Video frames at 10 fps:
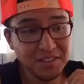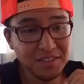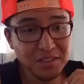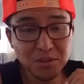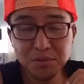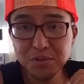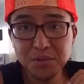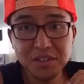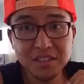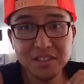so
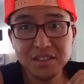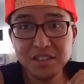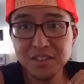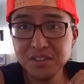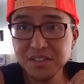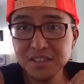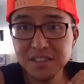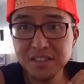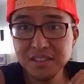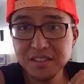rooted in your
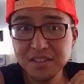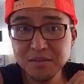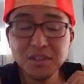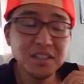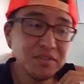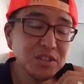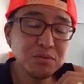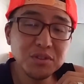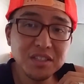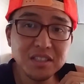culture. Well, if it's
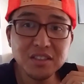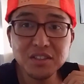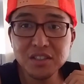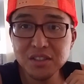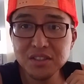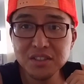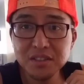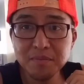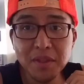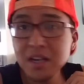rooted in your
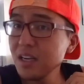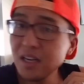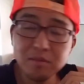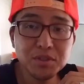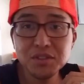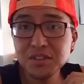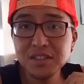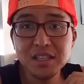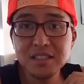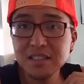culture, I'm sure you're
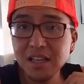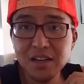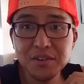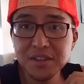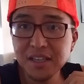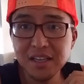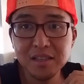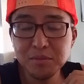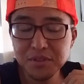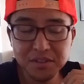not slaughtering
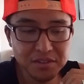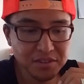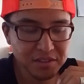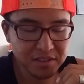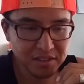animals.